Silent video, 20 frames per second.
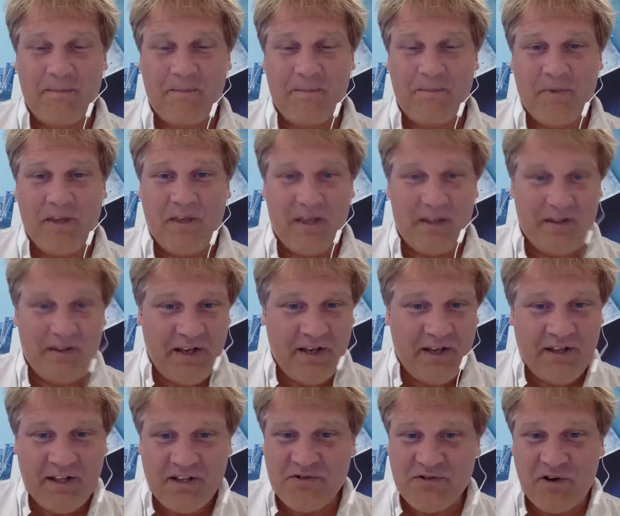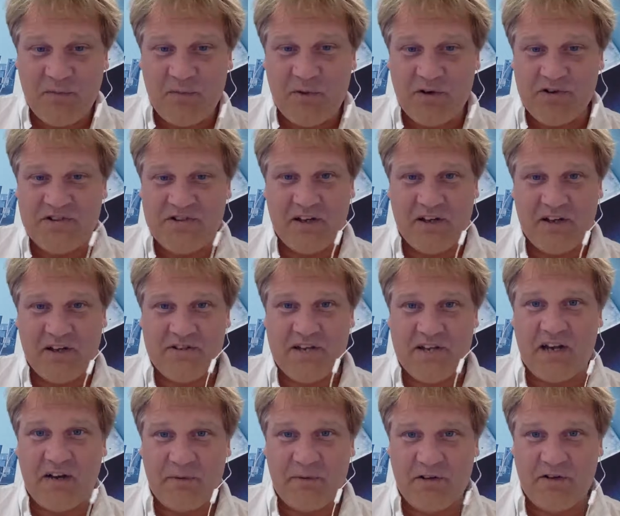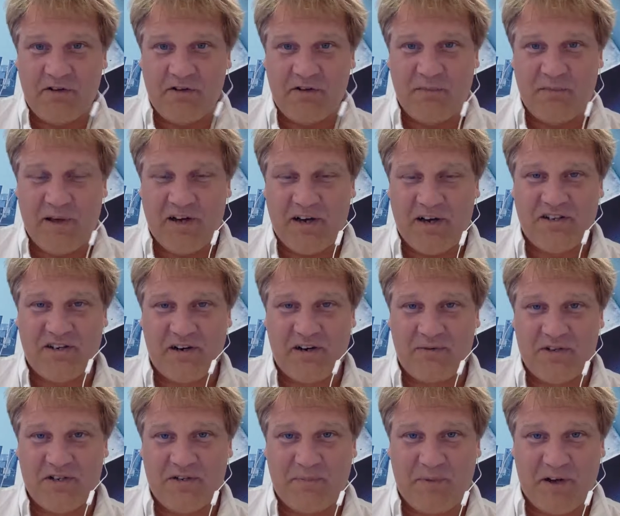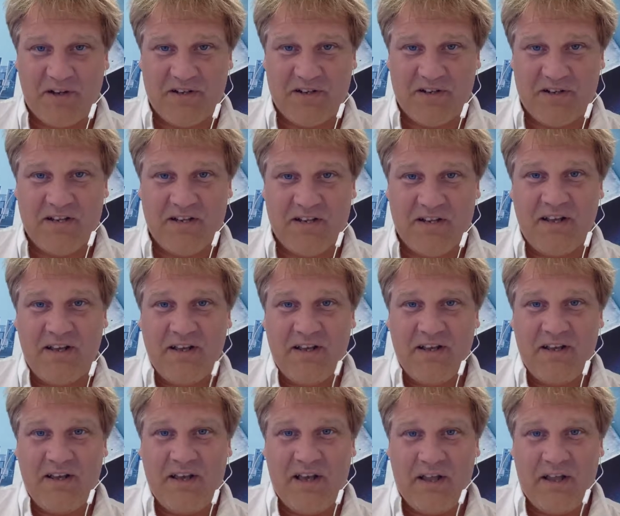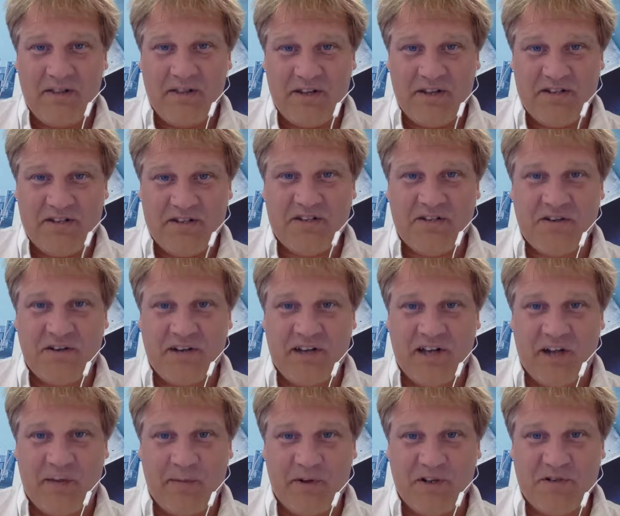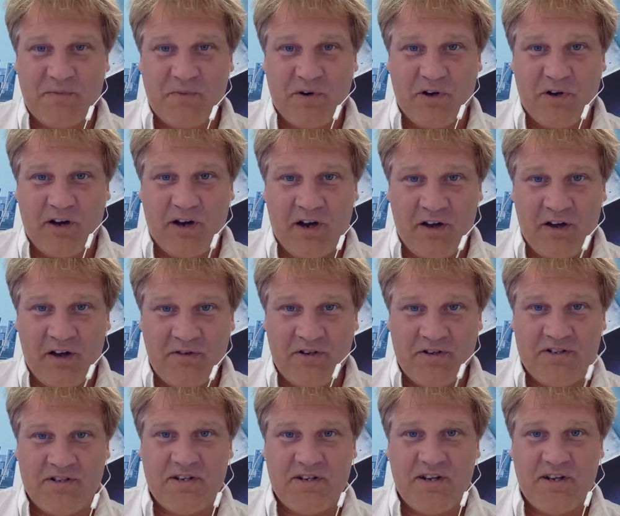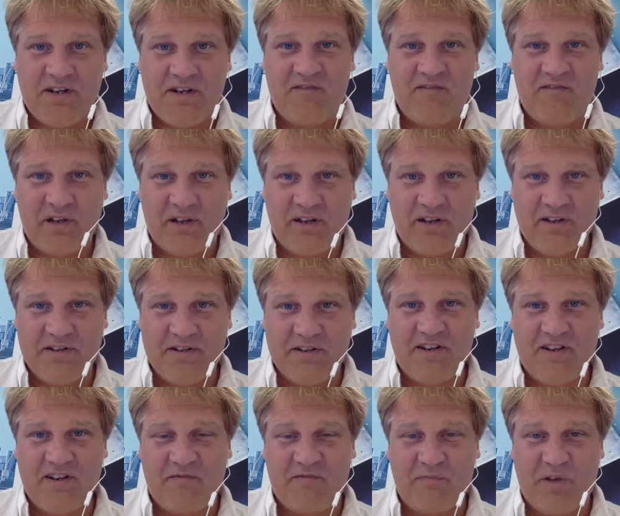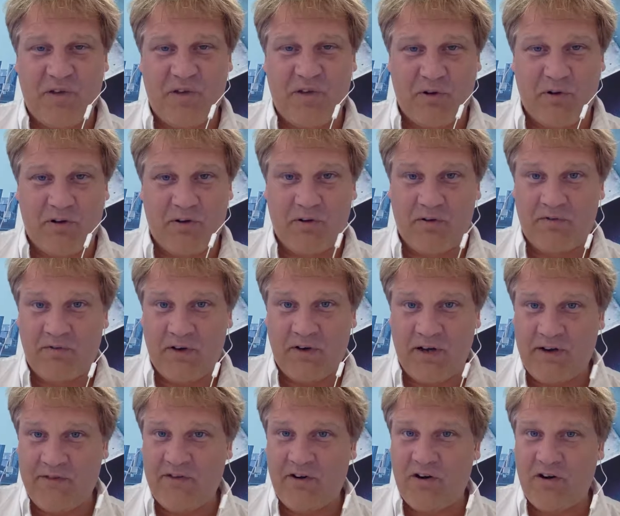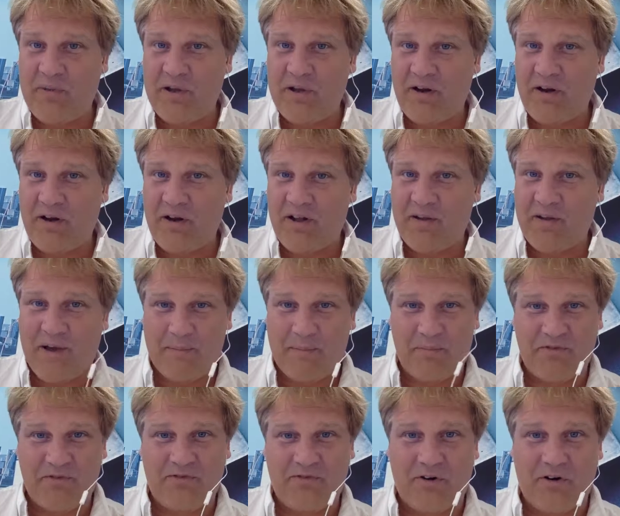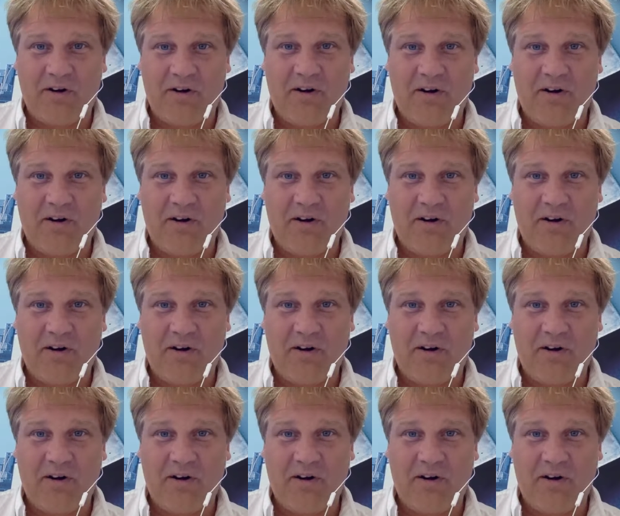In the end, that's what it boils down to, is how do we do humanitarian response? And this is going to help us put hundreds of millions of people who've never been on the map before